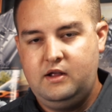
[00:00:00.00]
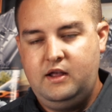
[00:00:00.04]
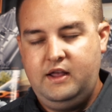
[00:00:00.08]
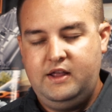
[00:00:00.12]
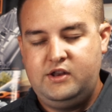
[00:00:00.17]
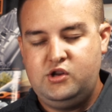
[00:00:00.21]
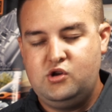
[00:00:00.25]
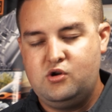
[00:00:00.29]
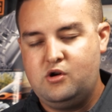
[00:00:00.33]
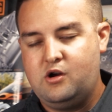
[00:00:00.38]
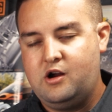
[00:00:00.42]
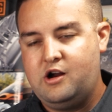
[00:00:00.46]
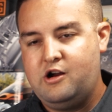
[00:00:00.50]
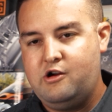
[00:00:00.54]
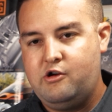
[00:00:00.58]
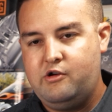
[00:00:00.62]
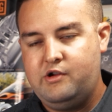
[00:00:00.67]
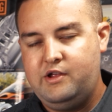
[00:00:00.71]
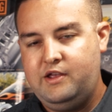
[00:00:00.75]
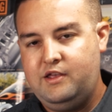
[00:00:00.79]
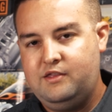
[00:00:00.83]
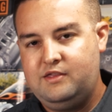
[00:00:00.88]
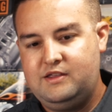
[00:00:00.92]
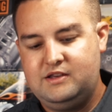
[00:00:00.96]
In your
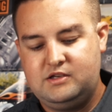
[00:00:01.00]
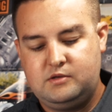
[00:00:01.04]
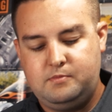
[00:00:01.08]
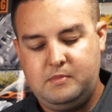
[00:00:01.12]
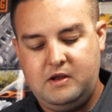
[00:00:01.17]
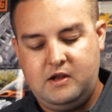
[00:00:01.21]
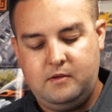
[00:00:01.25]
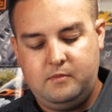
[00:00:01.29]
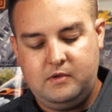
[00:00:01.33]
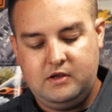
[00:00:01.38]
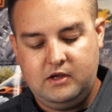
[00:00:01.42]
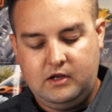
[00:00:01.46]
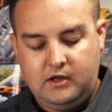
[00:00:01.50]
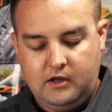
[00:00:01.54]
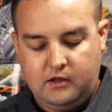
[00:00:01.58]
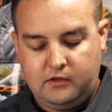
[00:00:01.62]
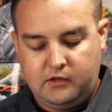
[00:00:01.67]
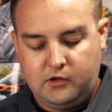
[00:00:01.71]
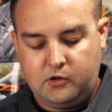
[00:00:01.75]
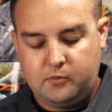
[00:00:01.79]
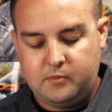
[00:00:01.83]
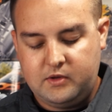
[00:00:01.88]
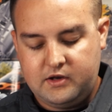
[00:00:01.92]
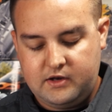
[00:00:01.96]
area, this may be a
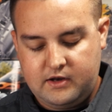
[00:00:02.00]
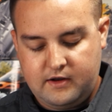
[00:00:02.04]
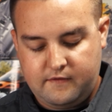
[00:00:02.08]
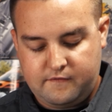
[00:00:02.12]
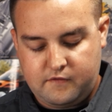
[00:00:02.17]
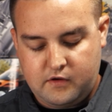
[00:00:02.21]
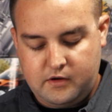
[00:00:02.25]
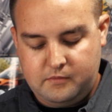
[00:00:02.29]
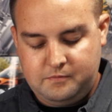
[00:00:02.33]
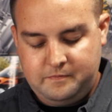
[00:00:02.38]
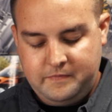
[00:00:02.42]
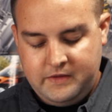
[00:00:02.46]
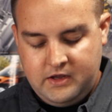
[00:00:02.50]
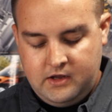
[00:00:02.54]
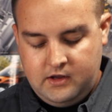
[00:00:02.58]
little bit different.